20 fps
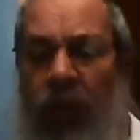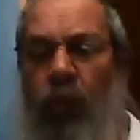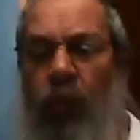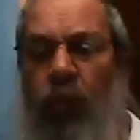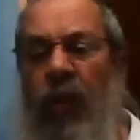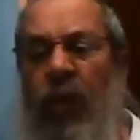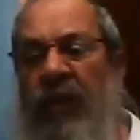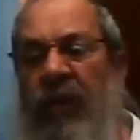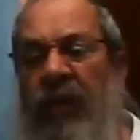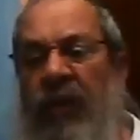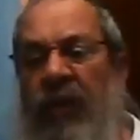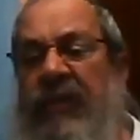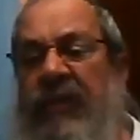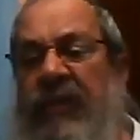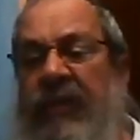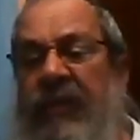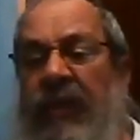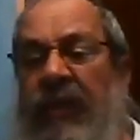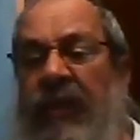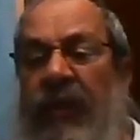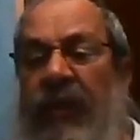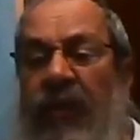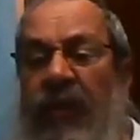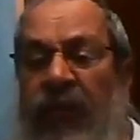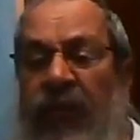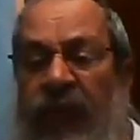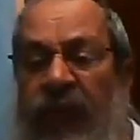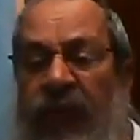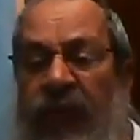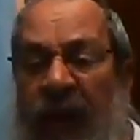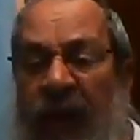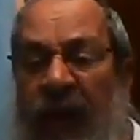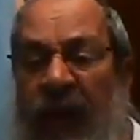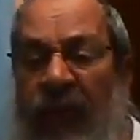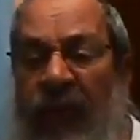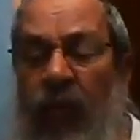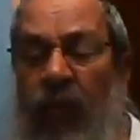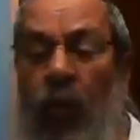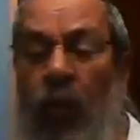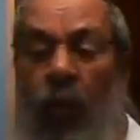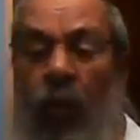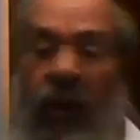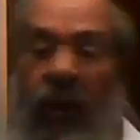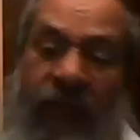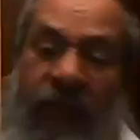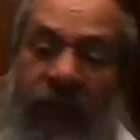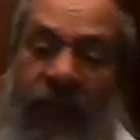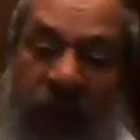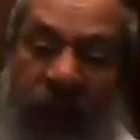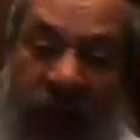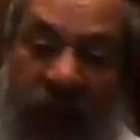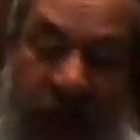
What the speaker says: was that one of the